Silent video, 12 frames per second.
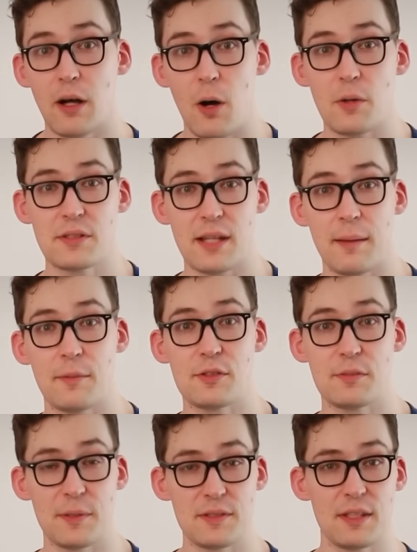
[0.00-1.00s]

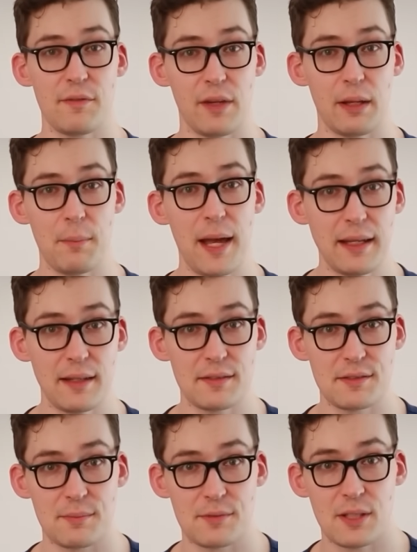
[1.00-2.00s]
Alzheimer's specific
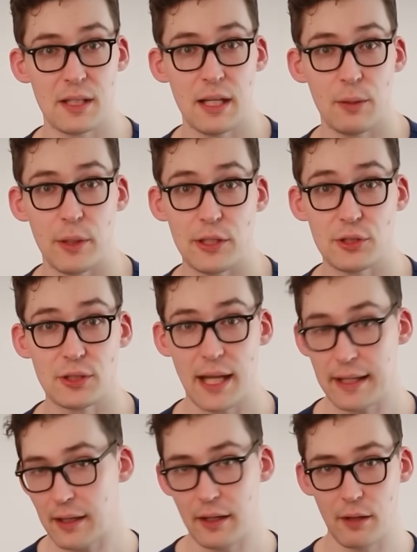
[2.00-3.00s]
mechanisms, which
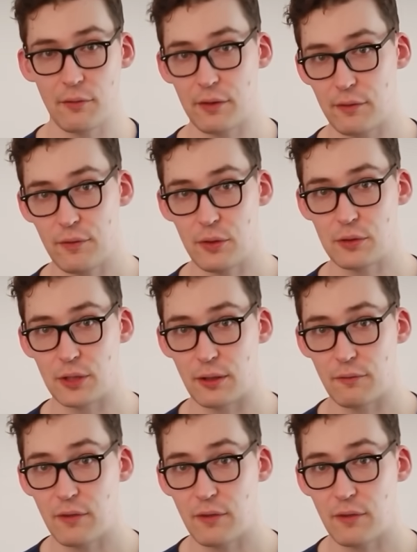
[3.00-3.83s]
I can cover in the future.